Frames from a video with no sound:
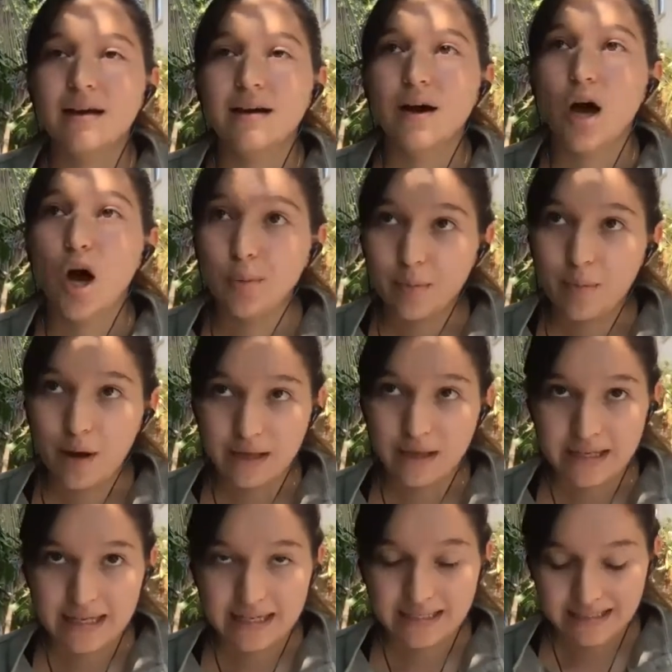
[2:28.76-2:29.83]
open
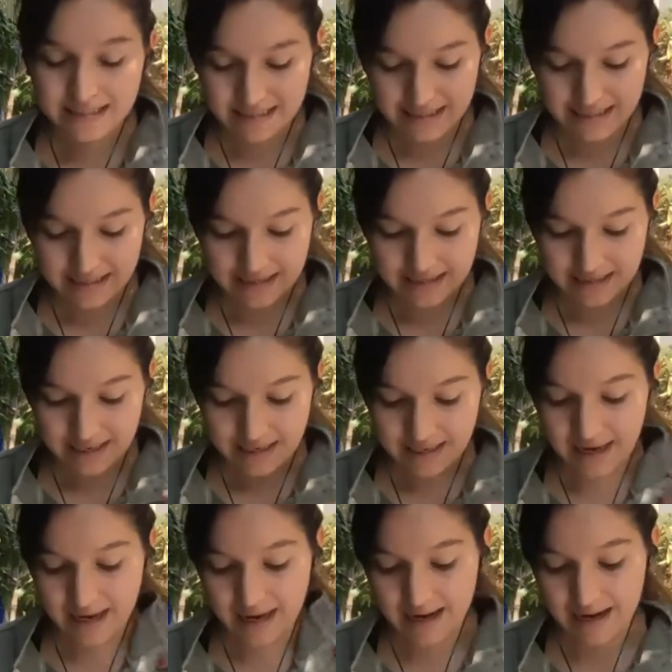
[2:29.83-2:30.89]
pollinated seeds
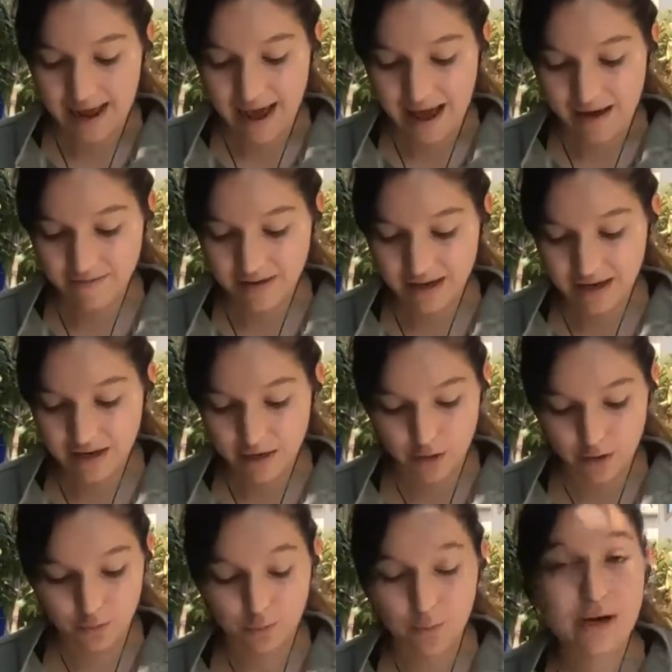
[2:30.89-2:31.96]
can have a
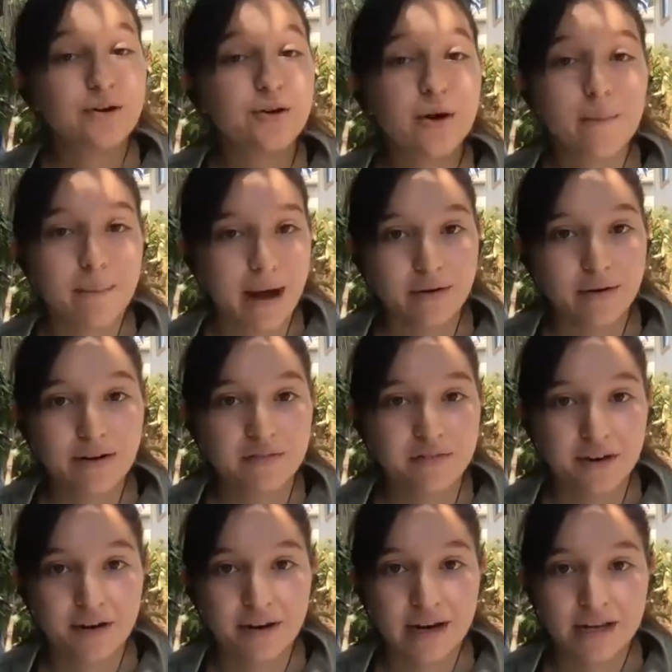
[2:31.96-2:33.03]
greater amount of
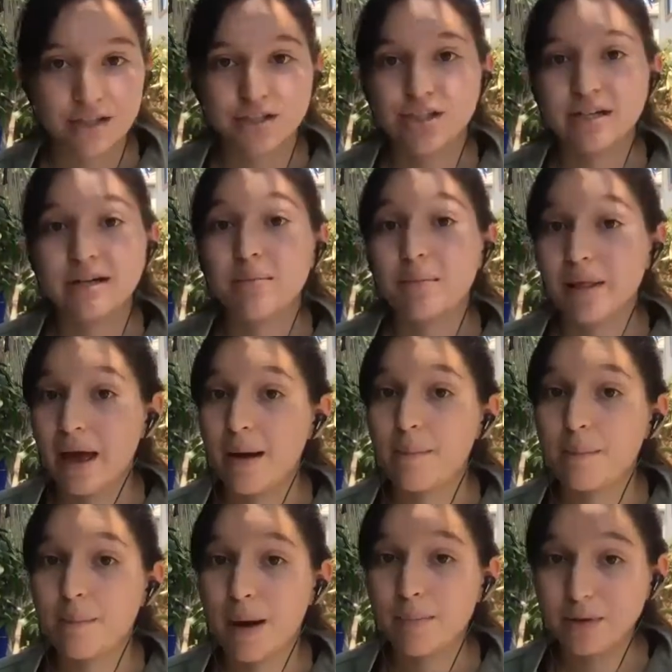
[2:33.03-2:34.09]
variation in plant
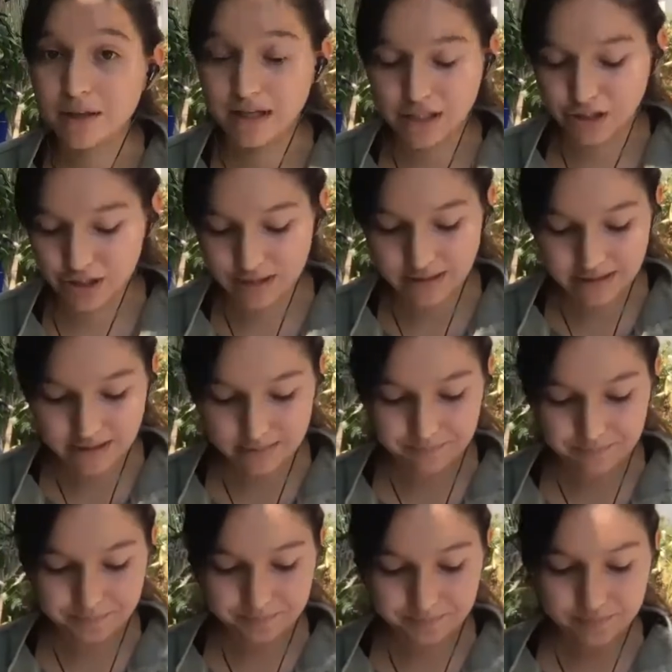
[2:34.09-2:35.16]
populations,
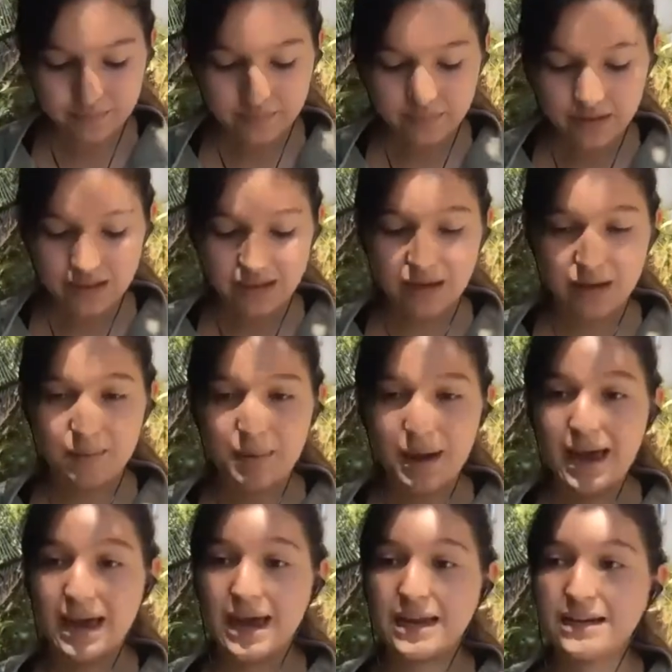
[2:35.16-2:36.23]

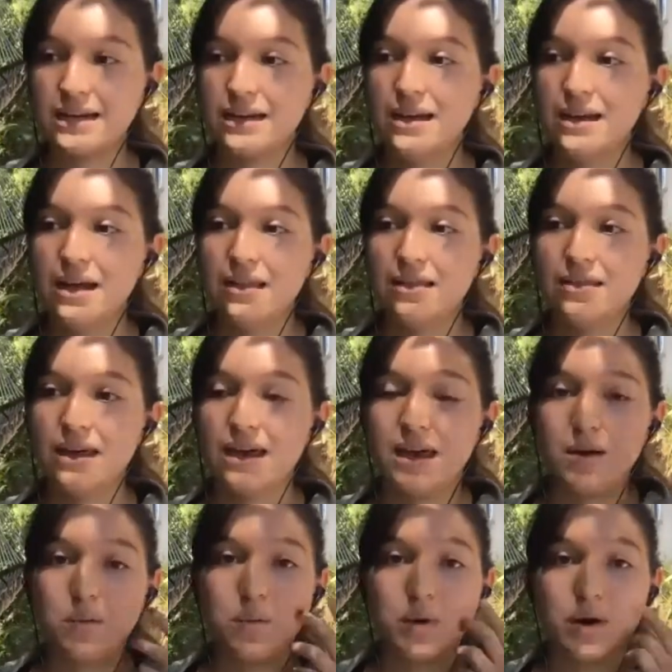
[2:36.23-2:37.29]
and
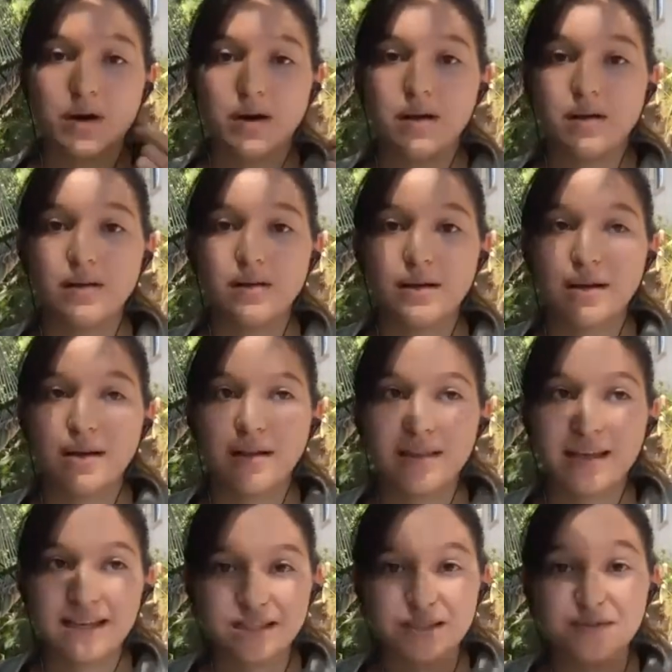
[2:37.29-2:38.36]

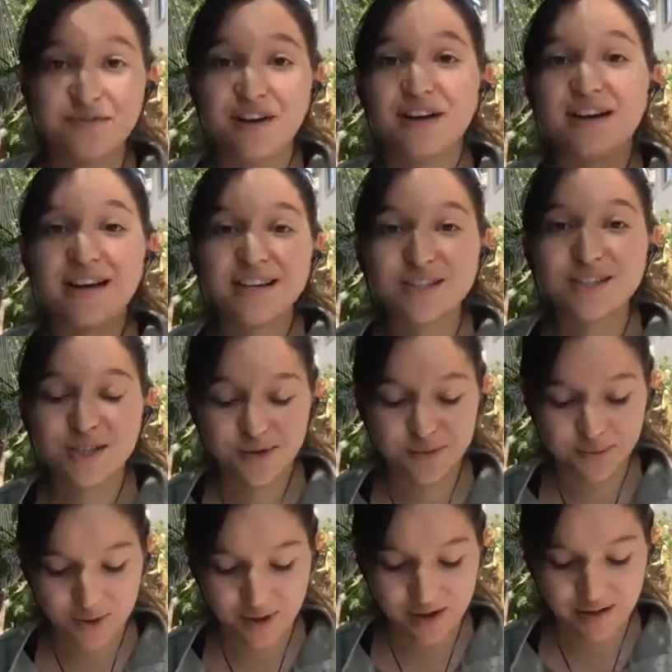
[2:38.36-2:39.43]
this variation
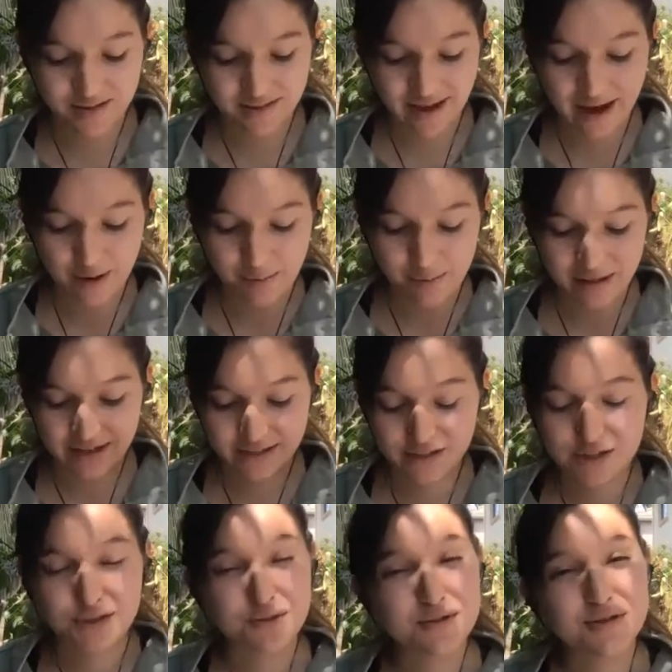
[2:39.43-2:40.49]
will allow
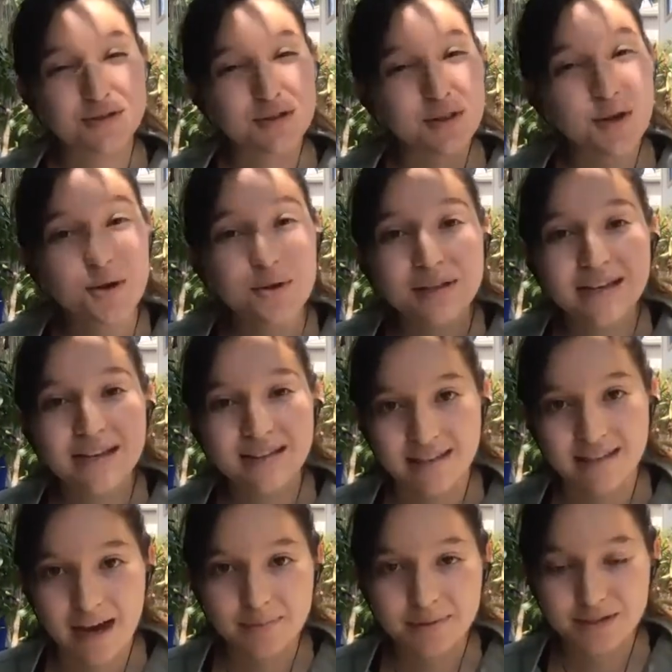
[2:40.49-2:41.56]
plants to slowly
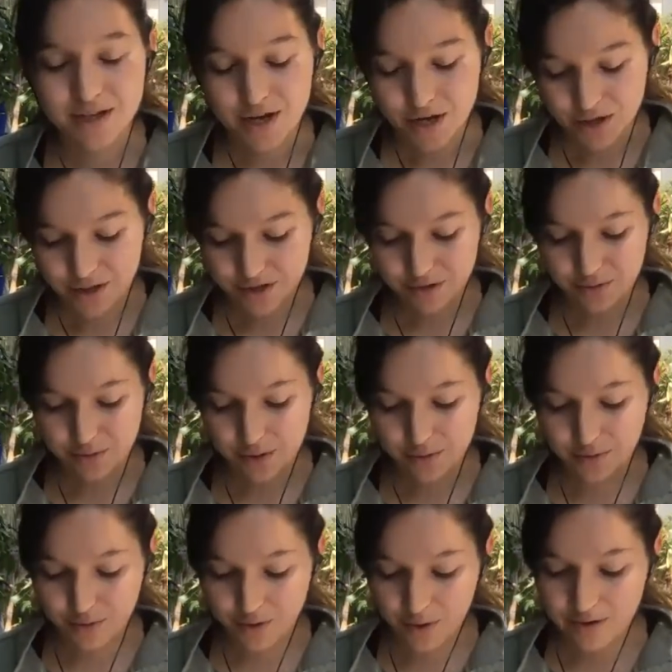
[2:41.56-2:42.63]
adapt to
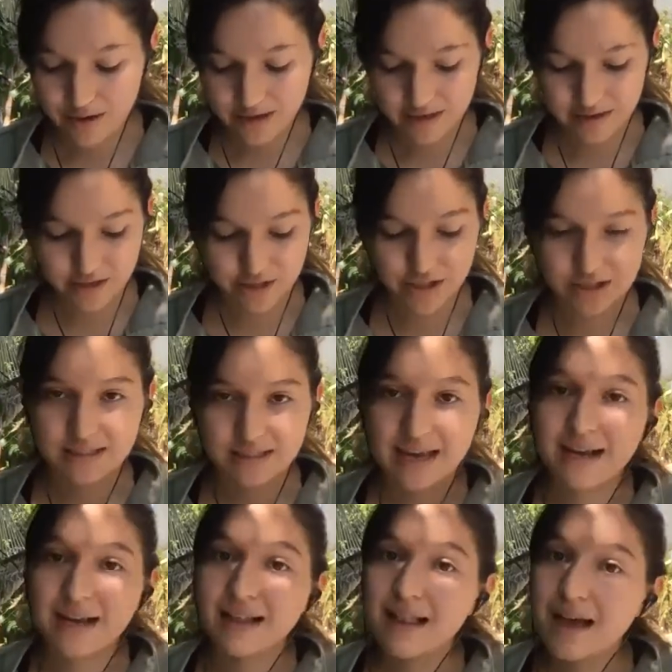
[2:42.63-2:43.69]
local growing conditions
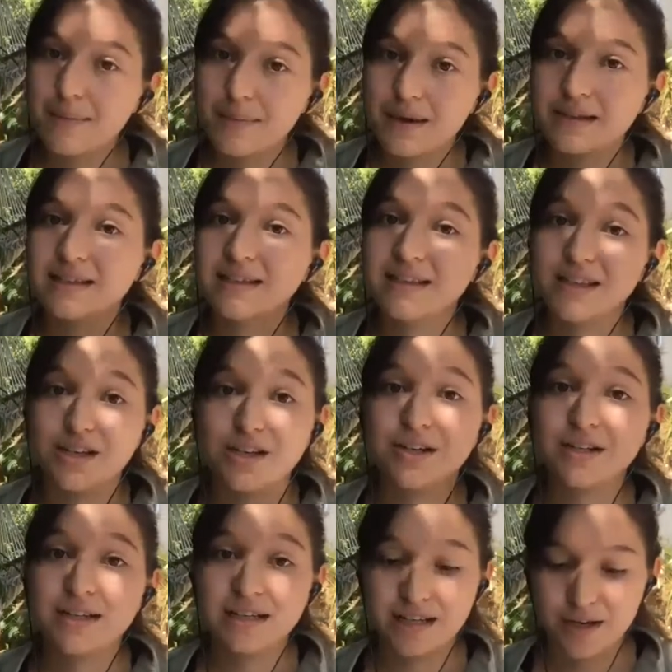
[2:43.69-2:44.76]
and climate
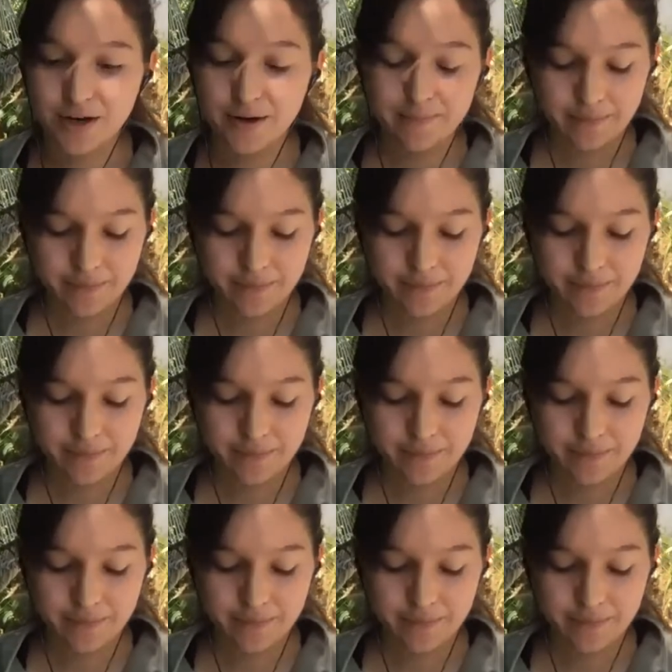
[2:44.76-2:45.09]
year to year.